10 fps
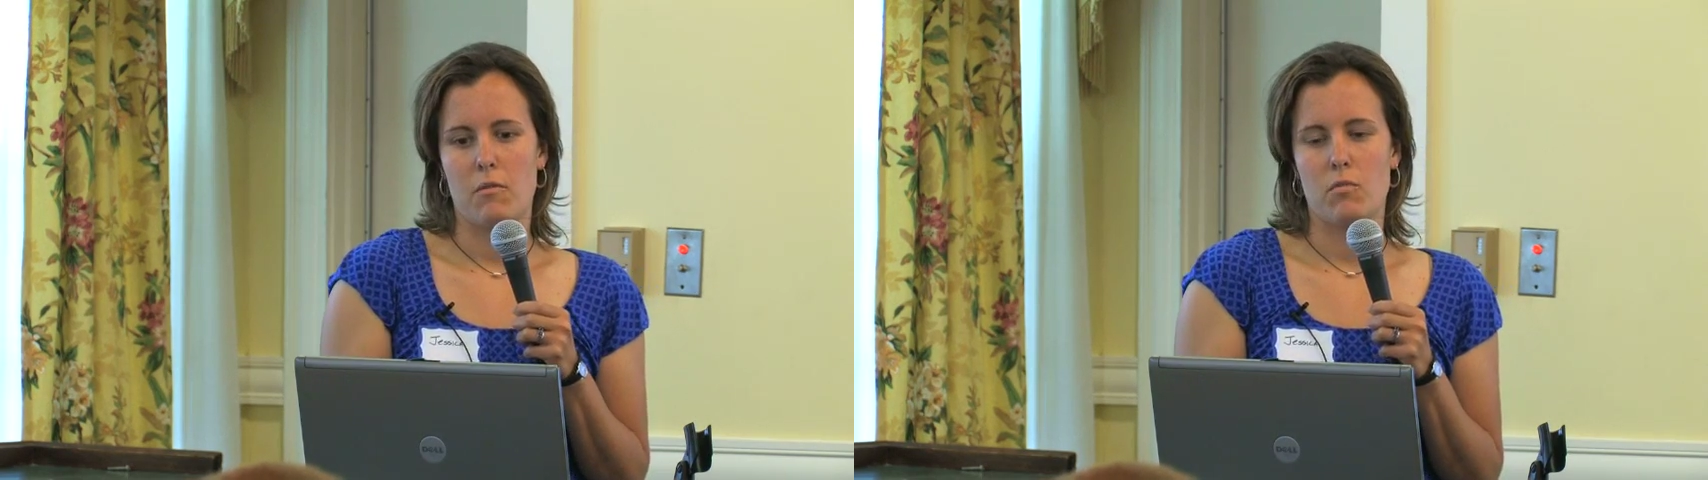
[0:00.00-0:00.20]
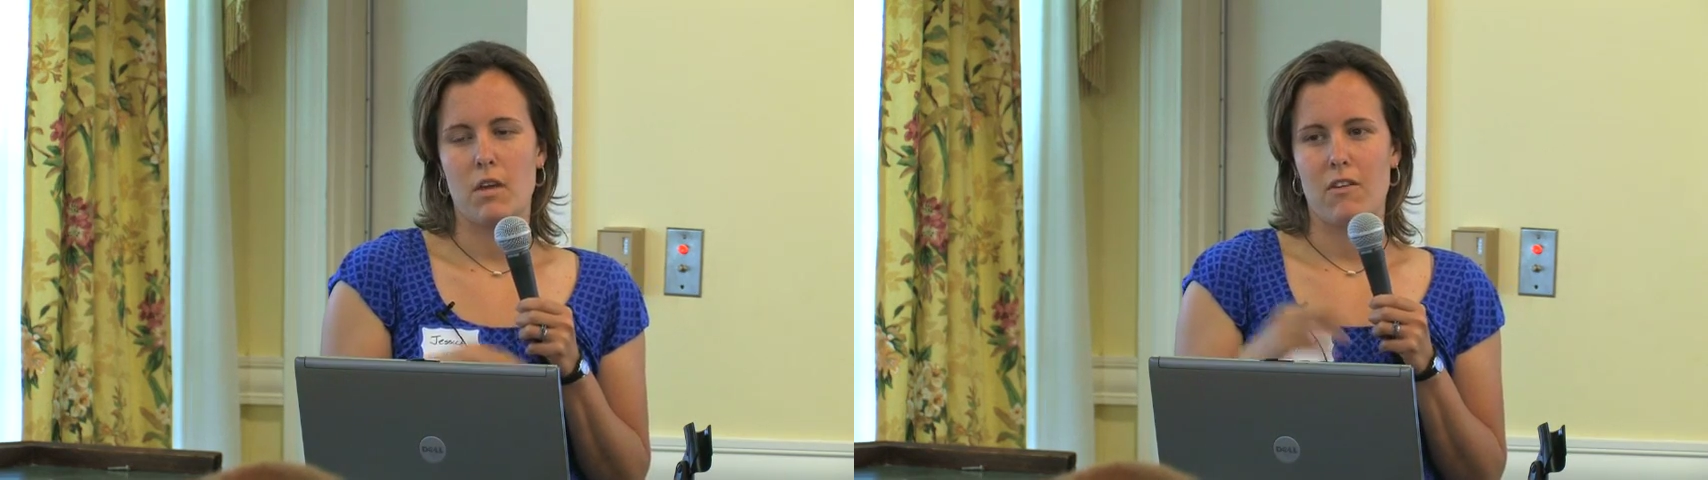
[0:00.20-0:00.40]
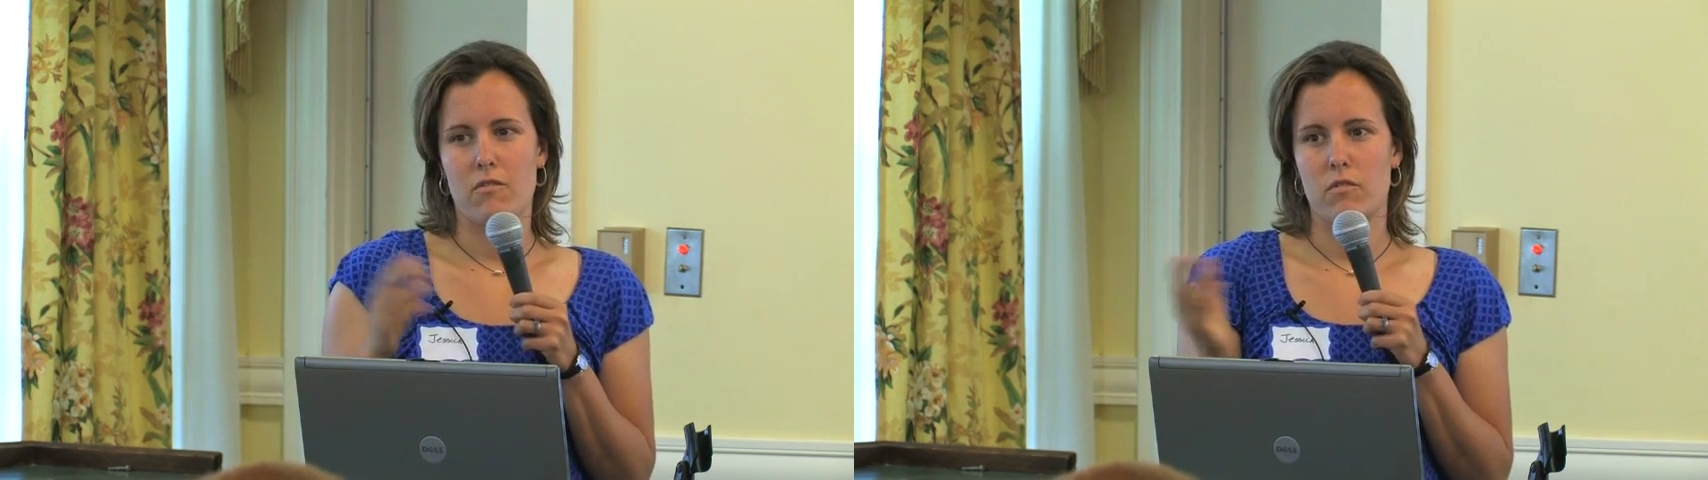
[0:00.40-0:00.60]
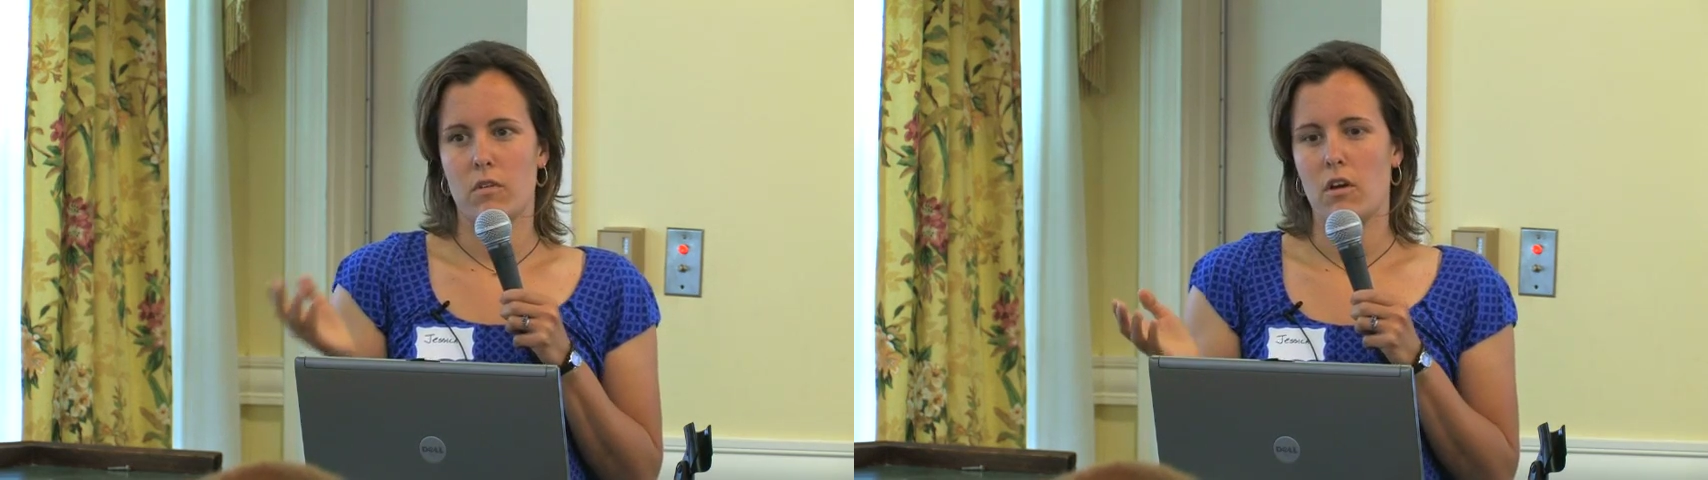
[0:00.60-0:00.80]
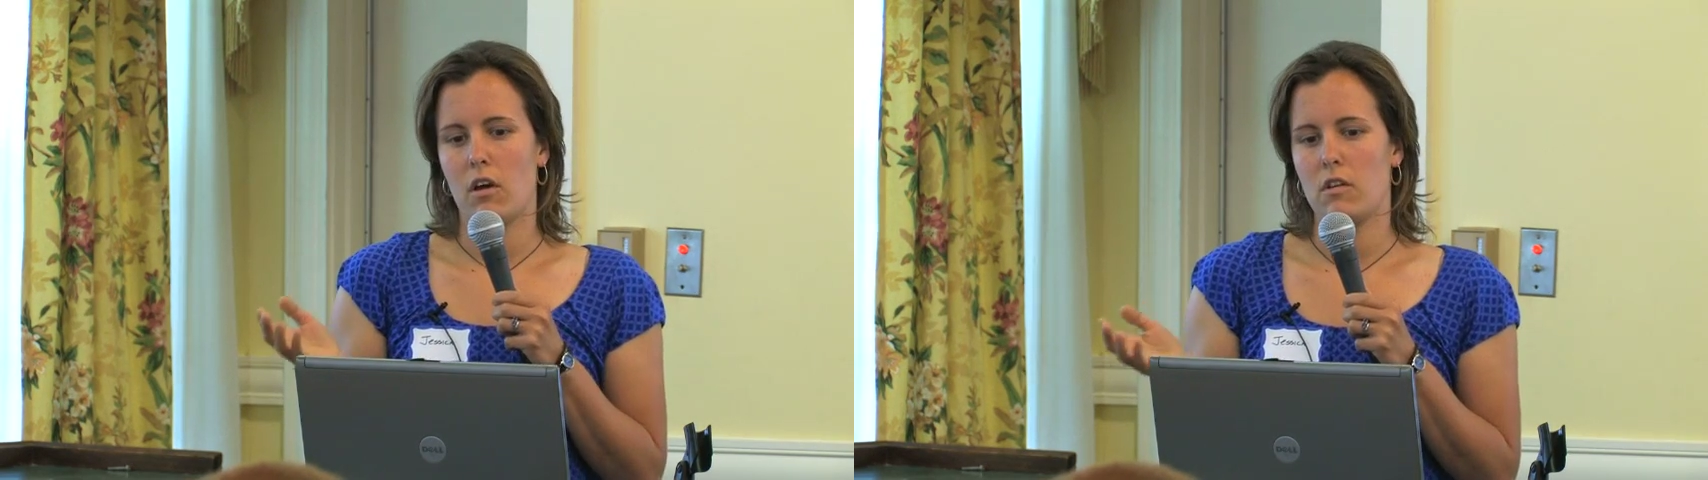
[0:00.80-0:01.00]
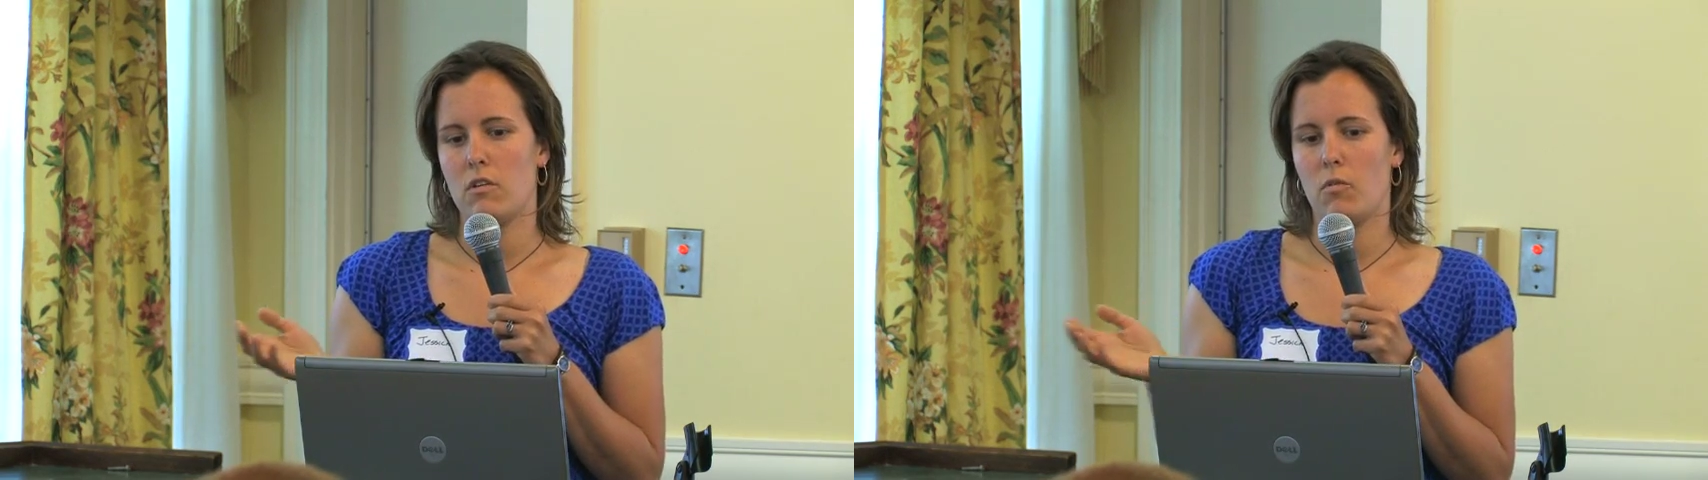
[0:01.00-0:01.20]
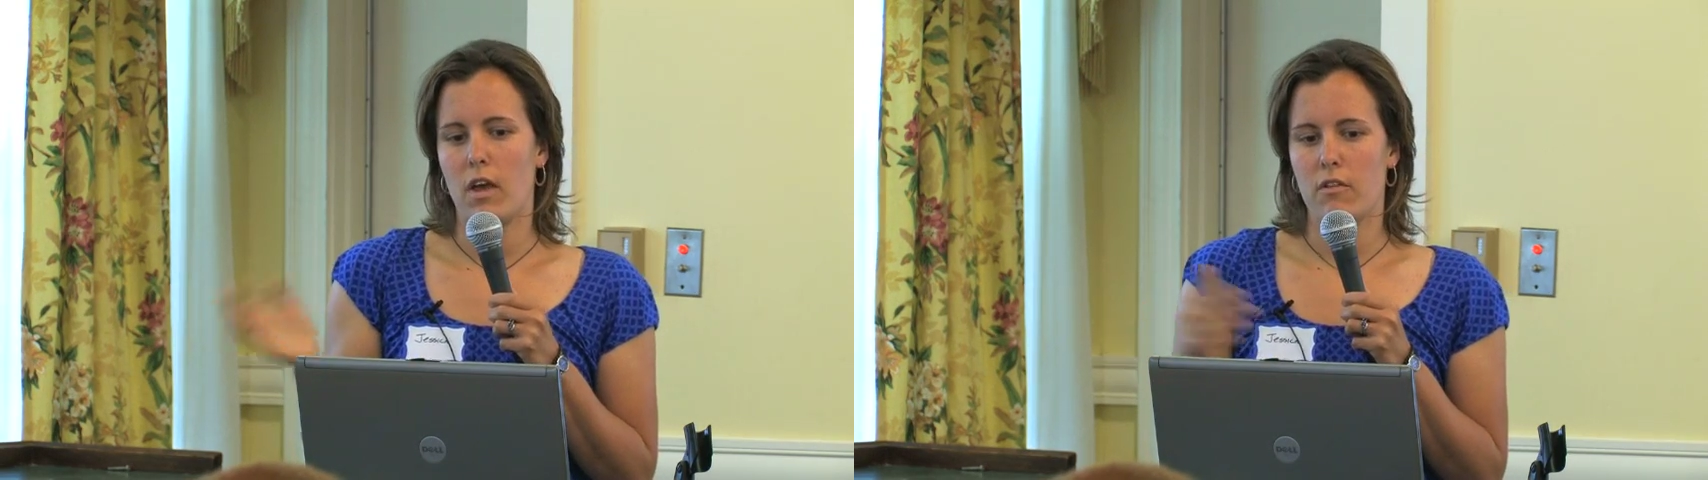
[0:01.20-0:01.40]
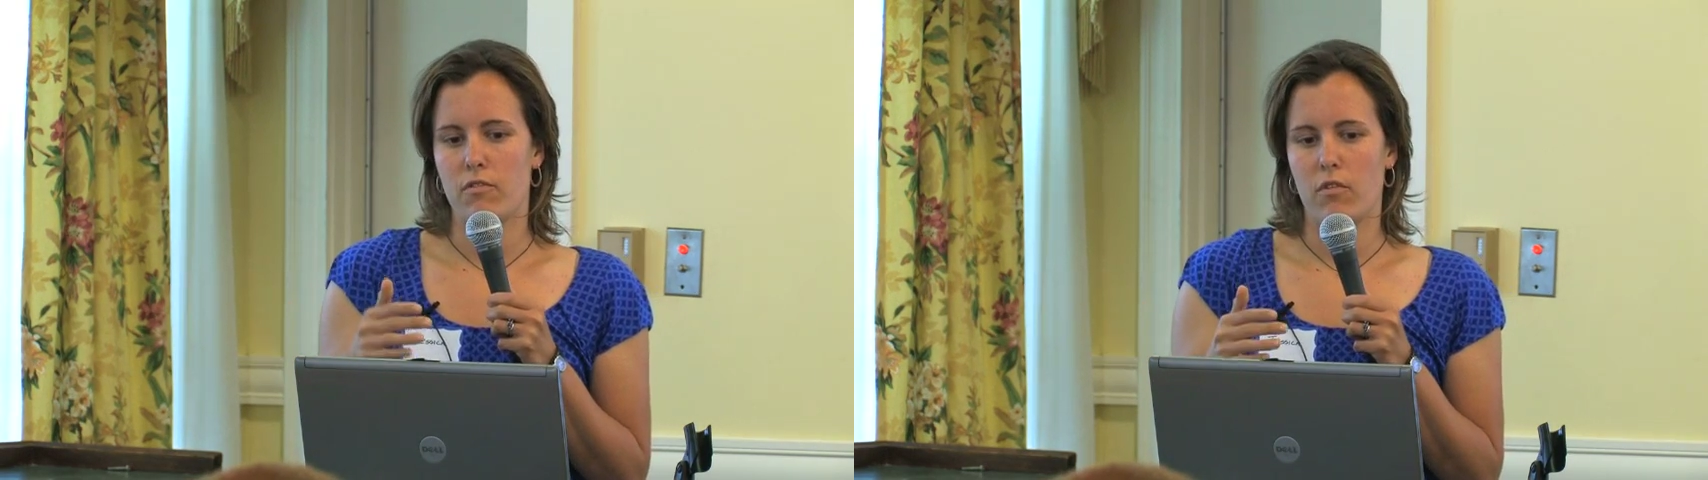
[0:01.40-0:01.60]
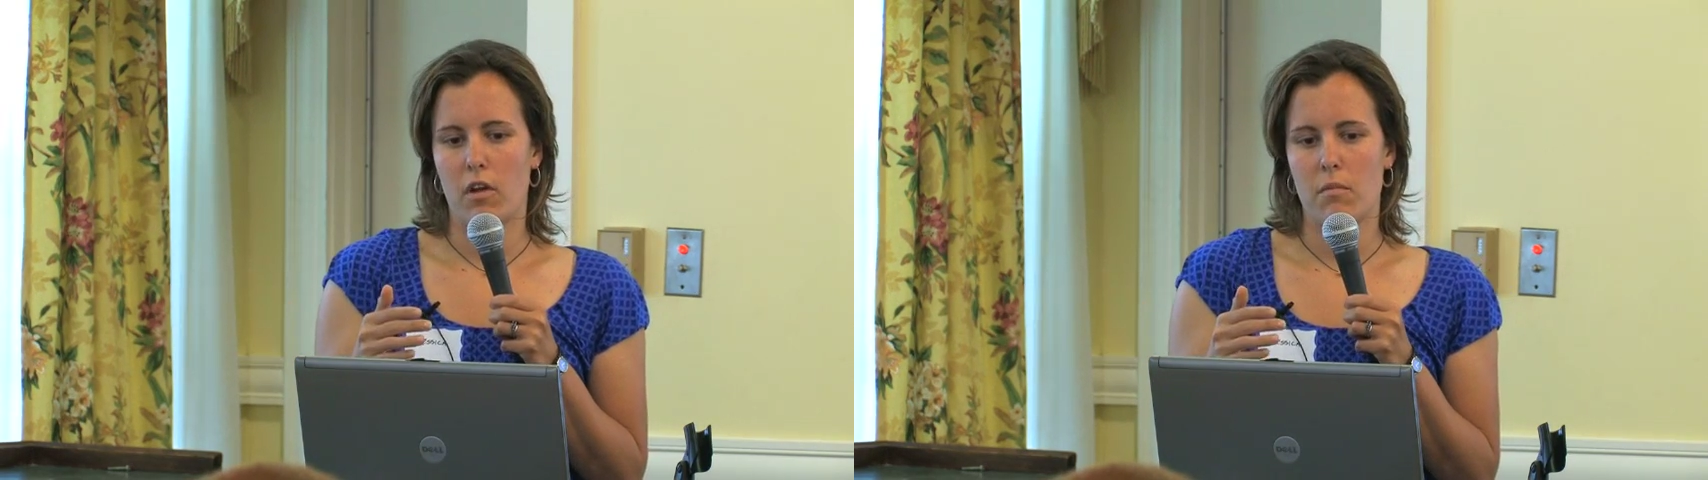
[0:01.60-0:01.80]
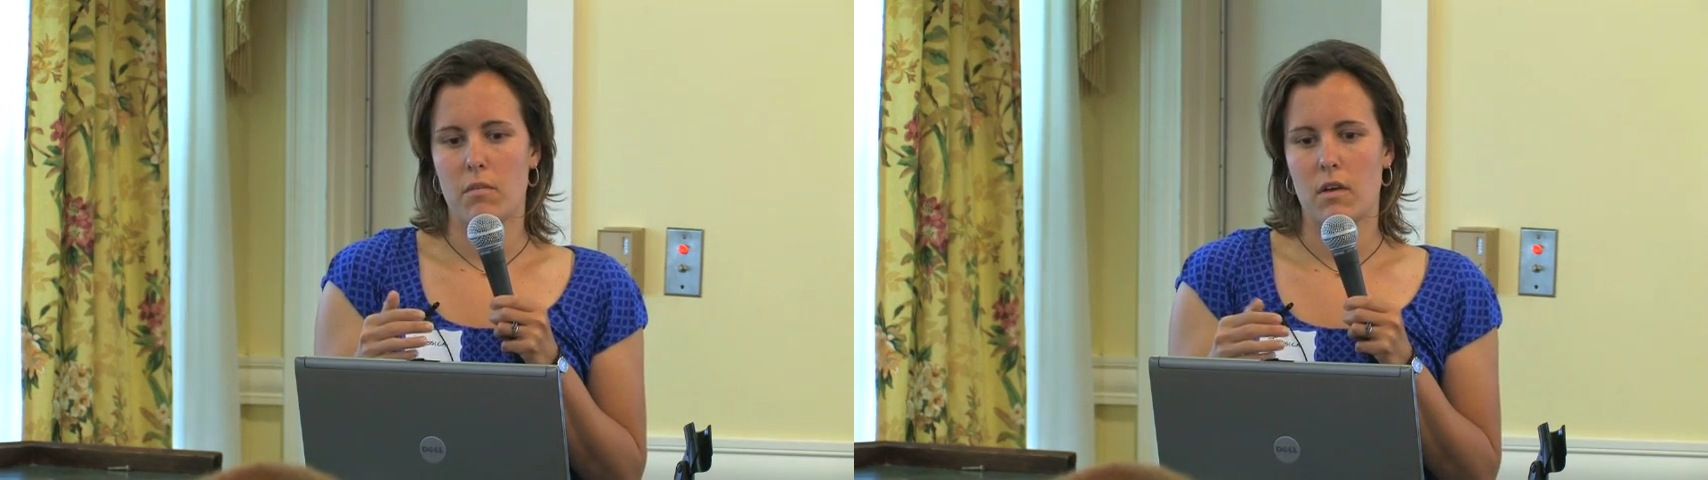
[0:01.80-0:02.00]
we have gone away
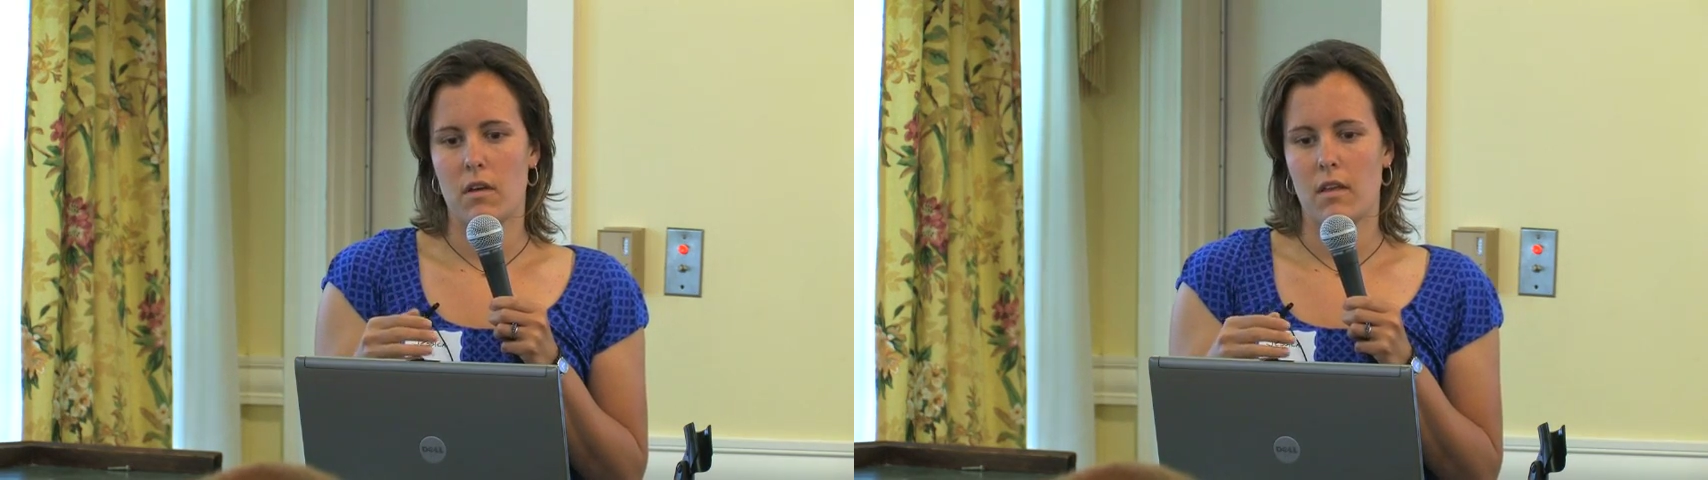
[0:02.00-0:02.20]
from